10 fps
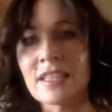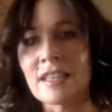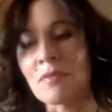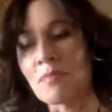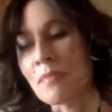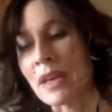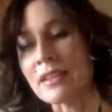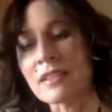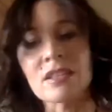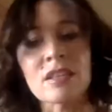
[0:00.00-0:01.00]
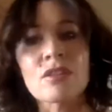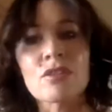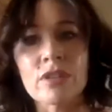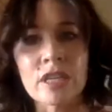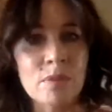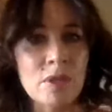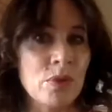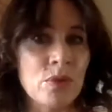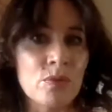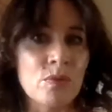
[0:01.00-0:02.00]
it makes this incredibly
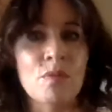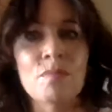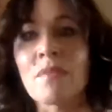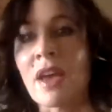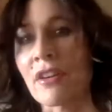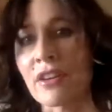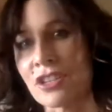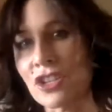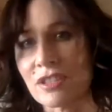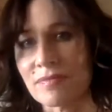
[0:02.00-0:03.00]
beautiful marriage.